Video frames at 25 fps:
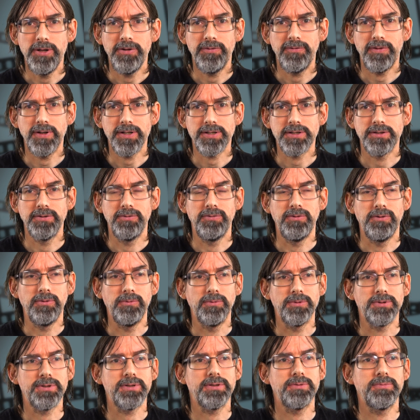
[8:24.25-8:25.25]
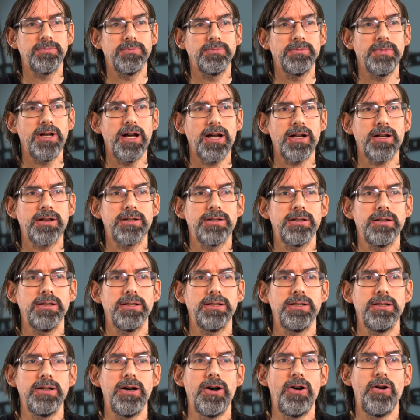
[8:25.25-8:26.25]
festival was
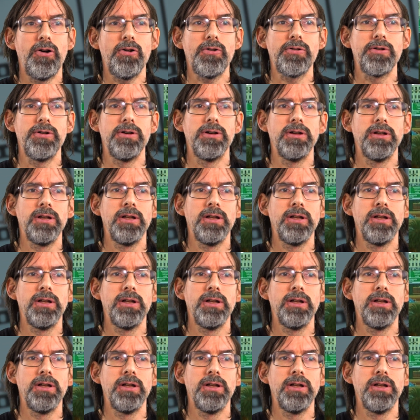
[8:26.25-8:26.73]
actually on